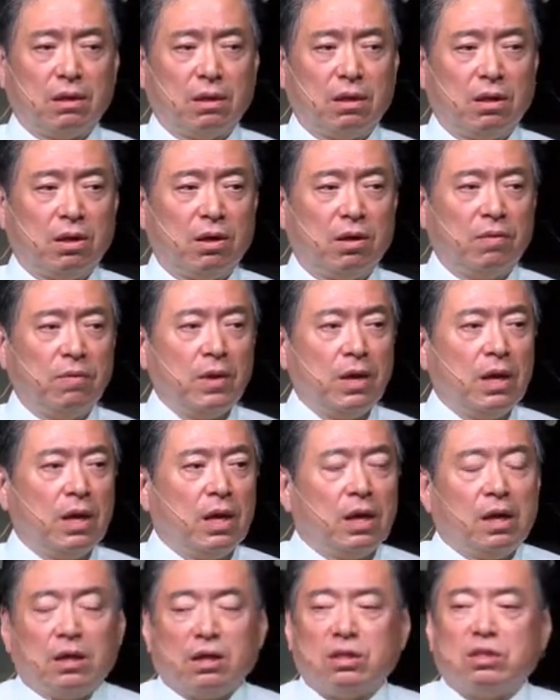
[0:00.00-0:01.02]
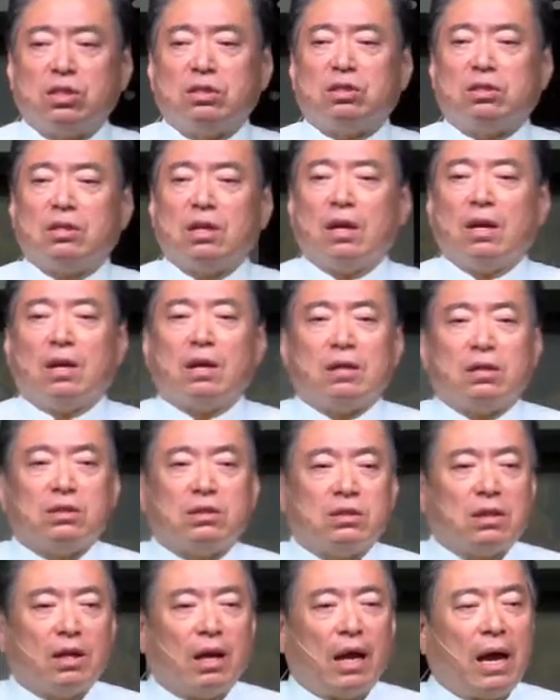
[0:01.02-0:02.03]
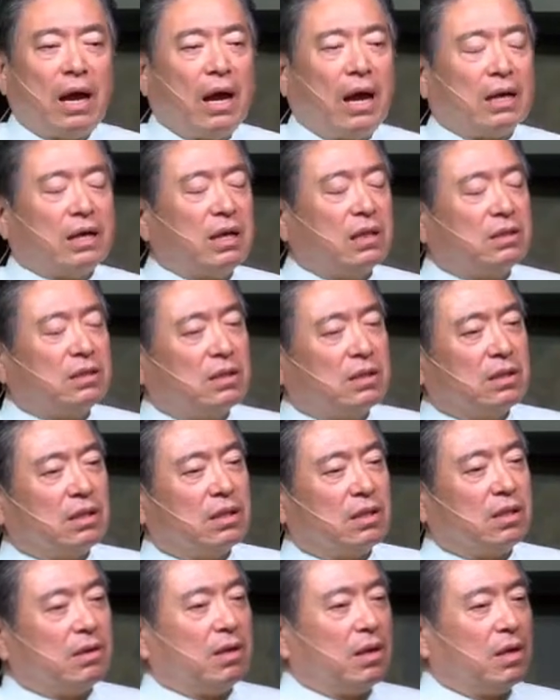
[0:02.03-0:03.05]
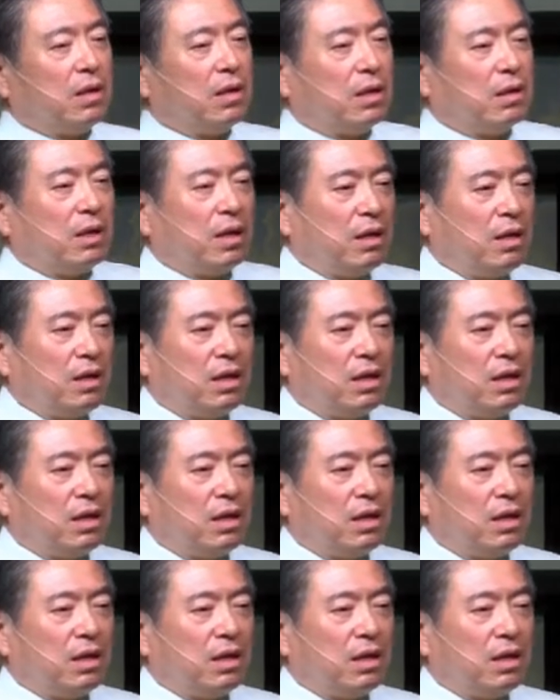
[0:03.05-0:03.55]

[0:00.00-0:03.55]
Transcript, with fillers: You know, it's just I guess you know,